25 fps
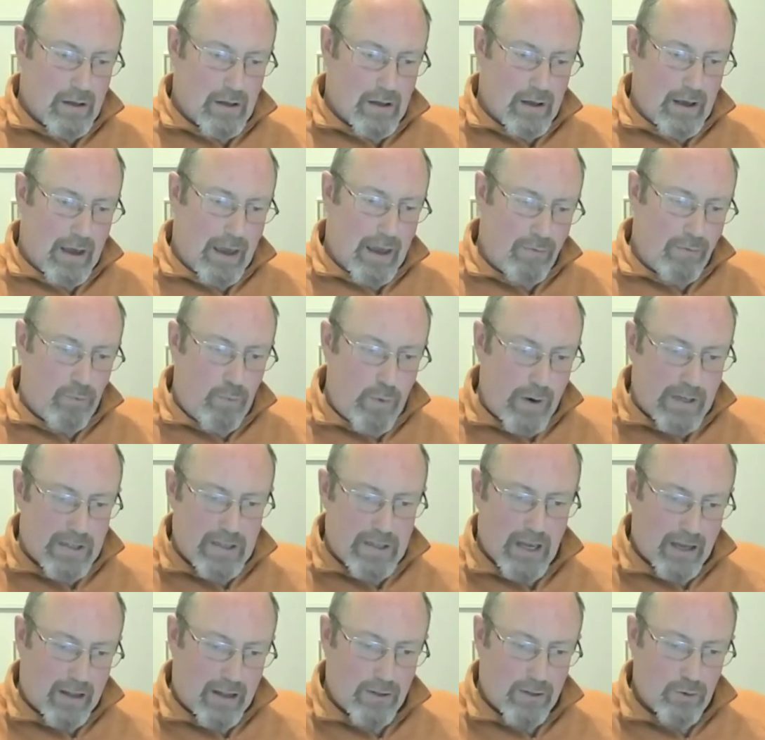if we
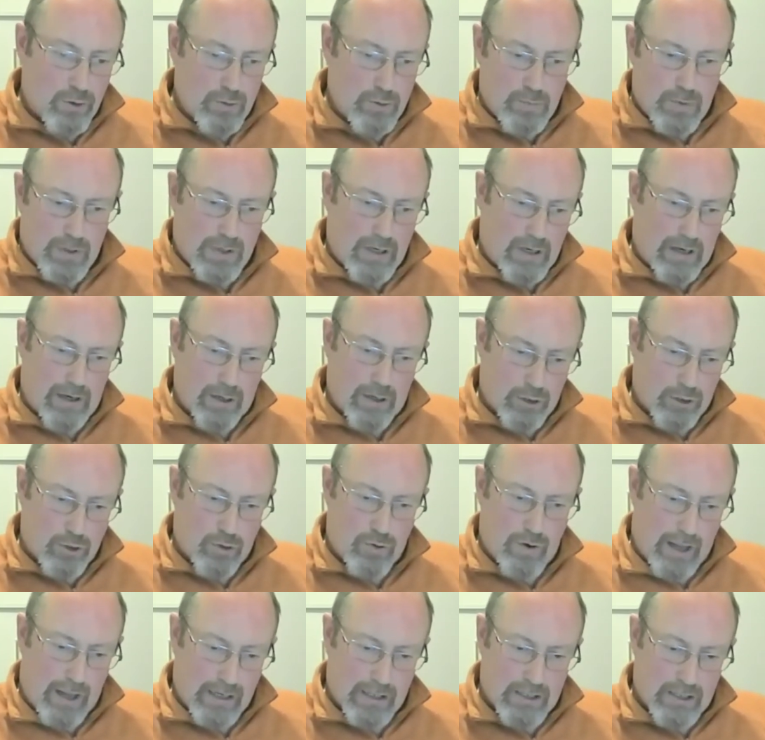take those particular
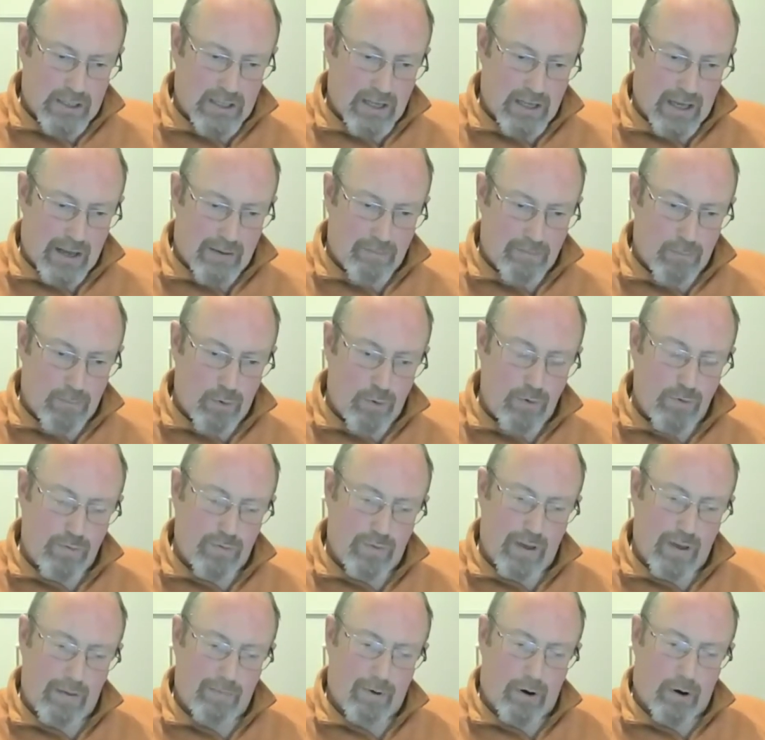traits and move
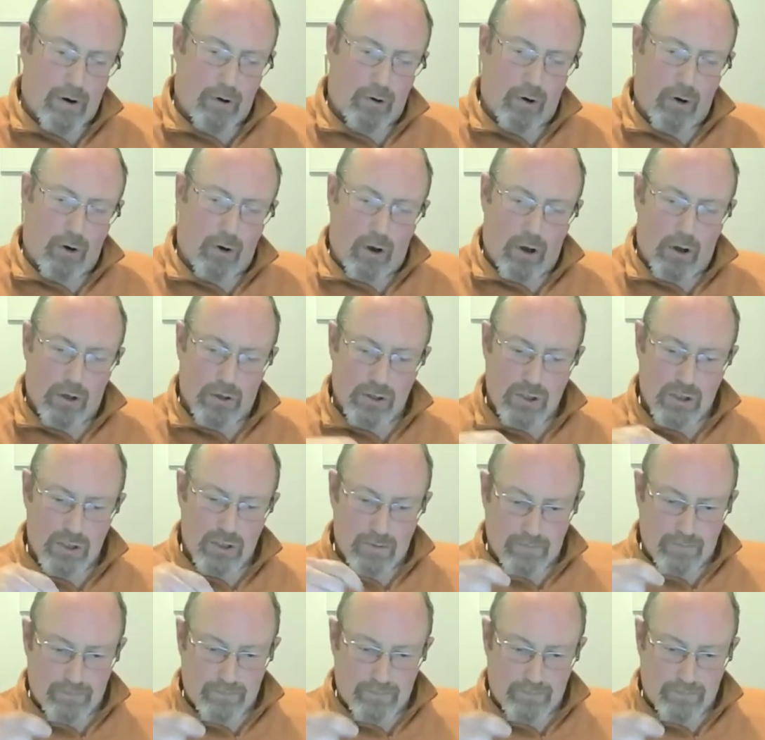them across